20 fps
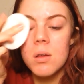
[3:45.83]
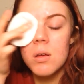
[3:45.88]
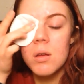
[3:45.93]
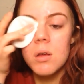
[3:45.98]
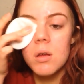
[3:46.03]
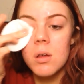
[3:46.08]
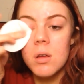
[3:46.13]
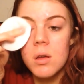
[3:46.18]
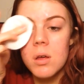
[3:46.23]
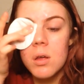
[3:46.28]

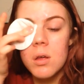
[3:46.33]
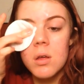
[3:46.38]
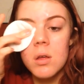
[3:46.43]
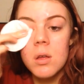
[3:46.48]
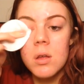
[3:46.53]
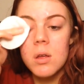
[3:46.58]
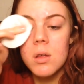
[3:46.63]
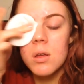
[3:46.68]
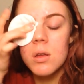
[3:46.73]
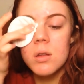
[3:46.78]

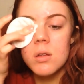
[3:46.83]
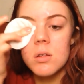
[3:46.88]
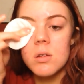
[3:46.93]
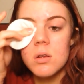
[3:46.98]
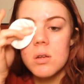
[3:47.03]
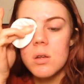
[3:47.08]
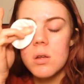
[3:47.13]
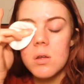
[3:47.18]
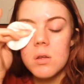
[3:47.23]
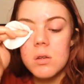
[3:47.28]

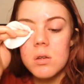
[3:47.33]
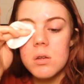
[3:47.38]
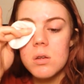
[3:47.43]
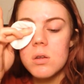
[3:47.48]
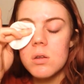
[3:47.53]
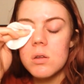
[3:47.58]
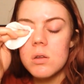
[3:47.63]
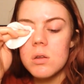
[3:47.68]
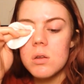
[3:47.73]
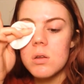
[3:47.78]

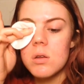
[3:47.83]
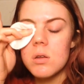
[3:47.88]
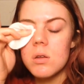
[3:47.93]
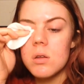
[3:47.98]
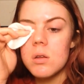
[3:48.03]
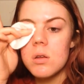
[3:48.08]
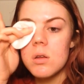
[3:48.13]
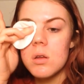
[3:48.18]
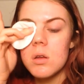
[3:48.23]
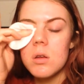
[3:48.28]

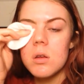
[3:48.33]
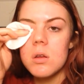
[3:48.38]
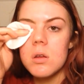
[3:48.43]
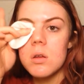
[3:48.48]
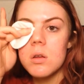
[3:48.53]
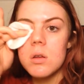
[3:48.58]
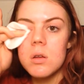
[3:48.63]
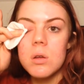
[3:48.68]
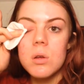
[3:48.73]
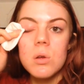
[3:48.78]

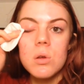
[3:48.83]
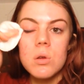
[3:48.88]
(silence)